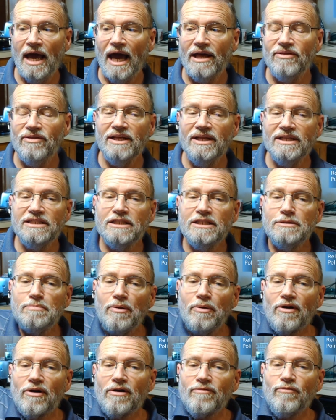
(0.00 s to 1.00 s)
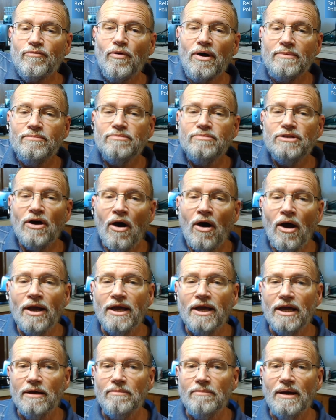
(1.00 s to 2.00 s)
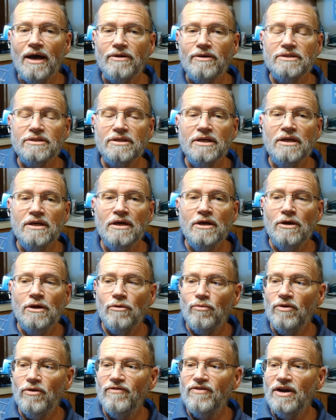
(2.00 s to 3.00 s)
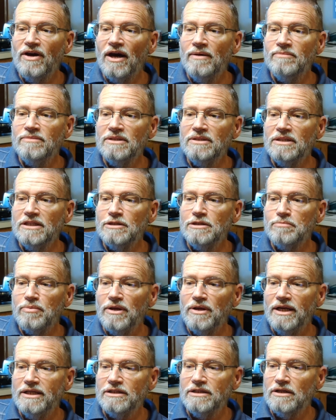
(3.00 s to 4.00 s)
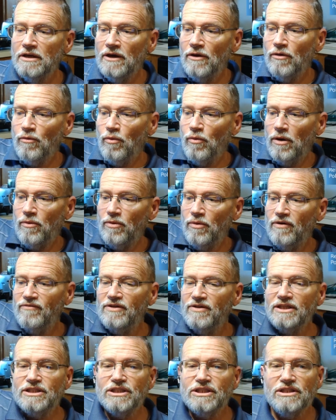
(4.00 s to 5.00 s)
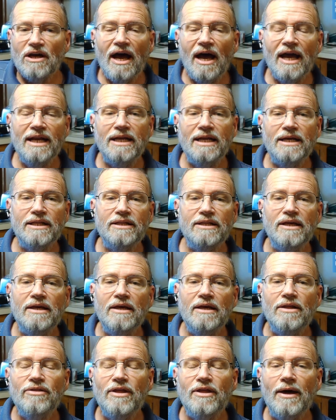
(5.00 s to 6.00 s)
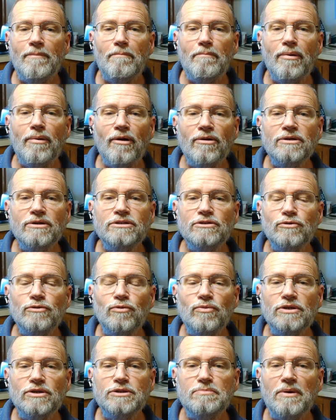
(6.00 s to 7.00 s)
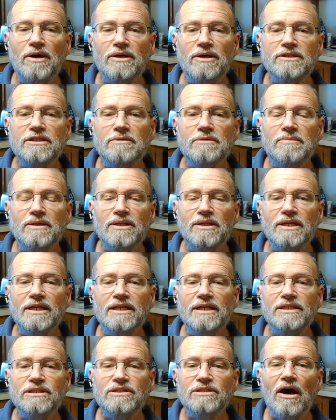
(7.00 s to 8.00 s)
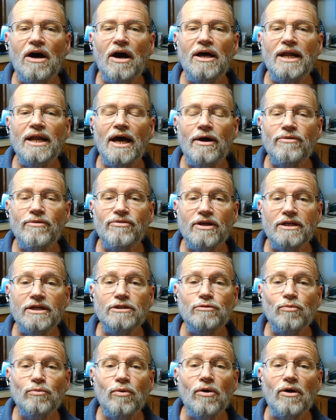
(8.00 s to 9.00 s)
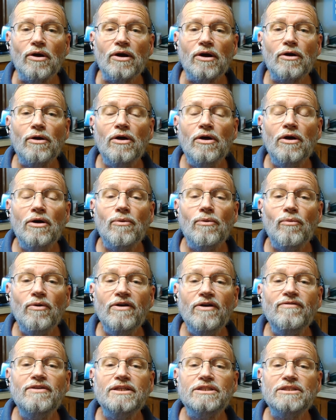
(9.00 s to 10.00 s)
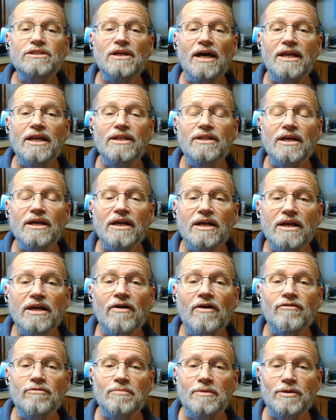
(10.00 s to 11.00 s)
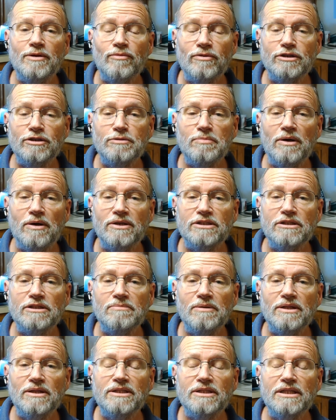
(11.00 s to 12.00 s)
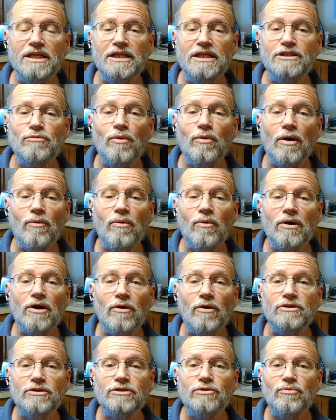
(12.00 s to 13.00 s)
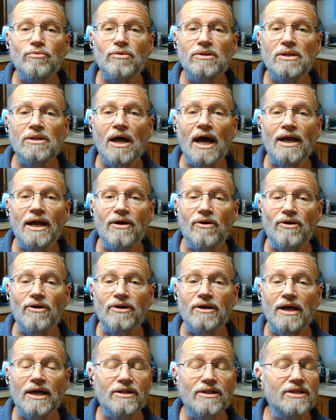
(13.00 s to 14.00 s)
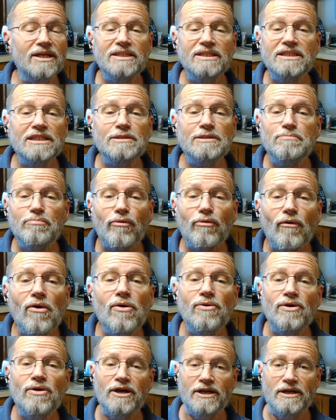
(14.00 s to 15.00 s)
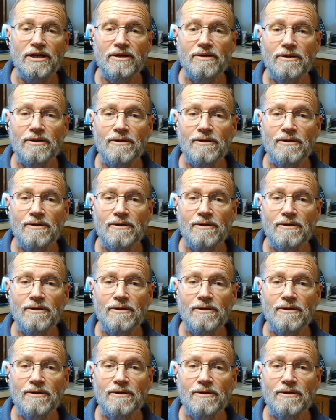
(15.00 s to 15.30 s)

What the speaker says: And this is part of what I'm talking about. We've come to this place where we've decided that personal responsibility is not how things work. We've decided that government responsibility is what we're going to rely on. And this is broken.